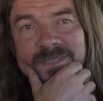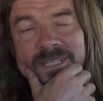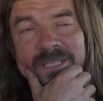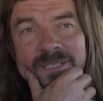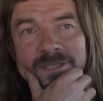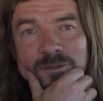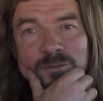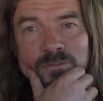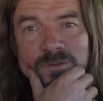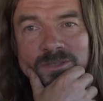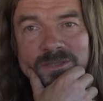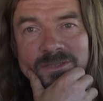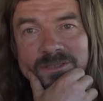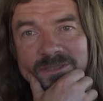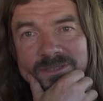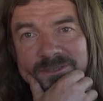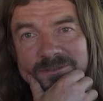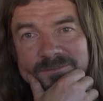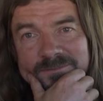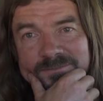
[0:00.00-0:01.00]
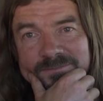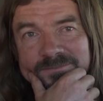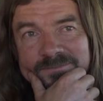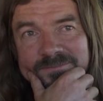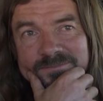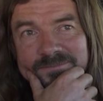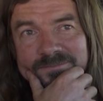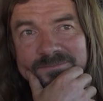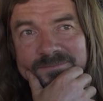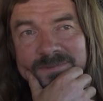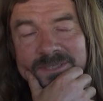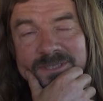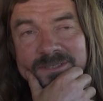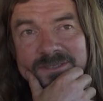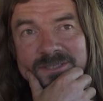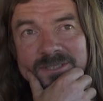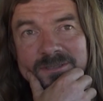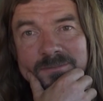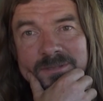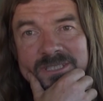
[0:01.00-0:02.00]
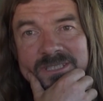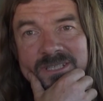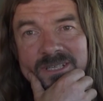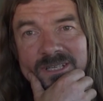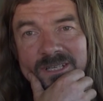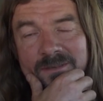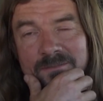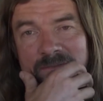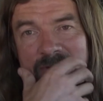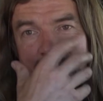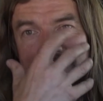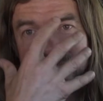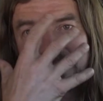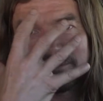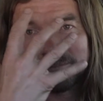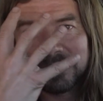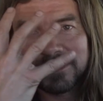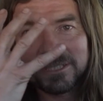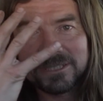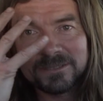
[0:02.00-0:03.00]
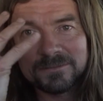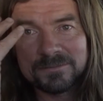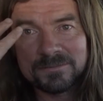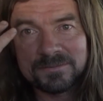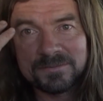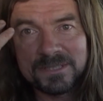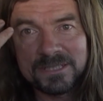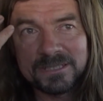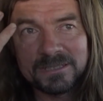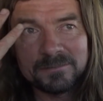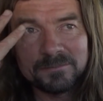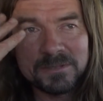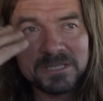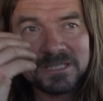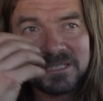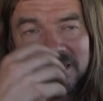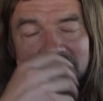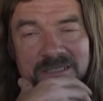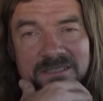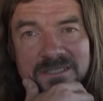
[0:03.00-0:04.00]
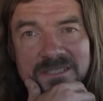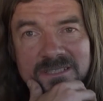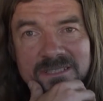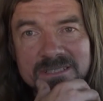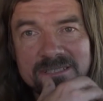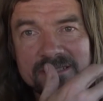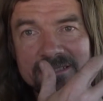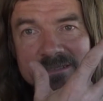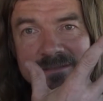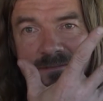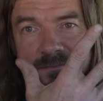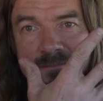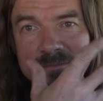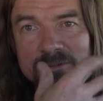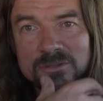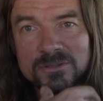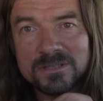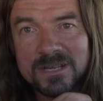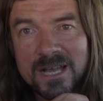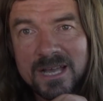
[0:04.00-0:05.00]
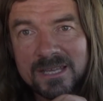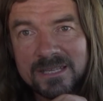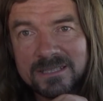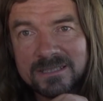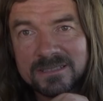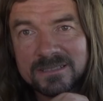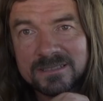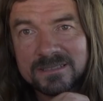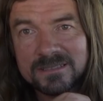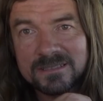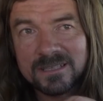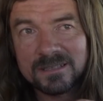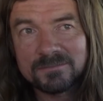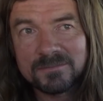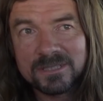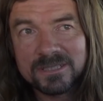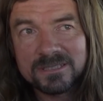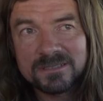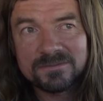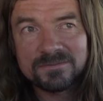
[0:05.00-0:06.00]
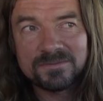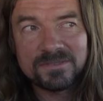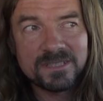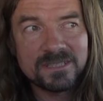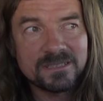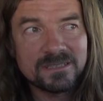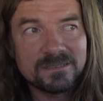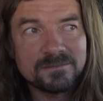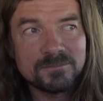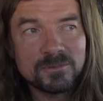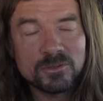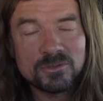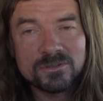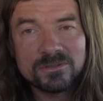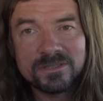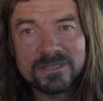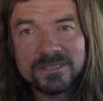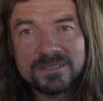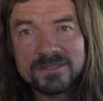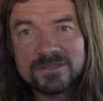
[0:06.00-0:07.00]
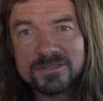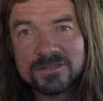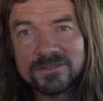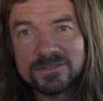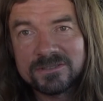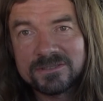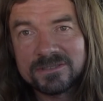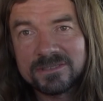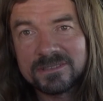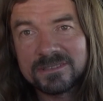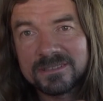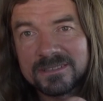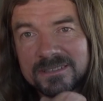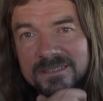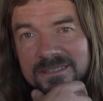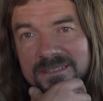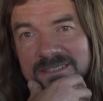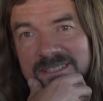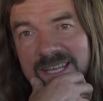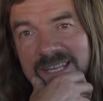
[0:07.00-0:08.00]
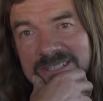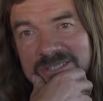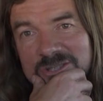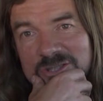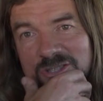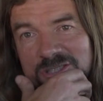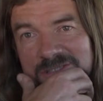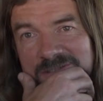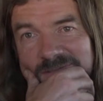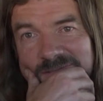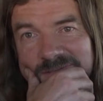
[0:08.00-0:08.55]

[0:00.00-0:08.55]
it'll work. There's going to be times when I'm going to feel my senses more heightened, I'm going to feel more internal tension.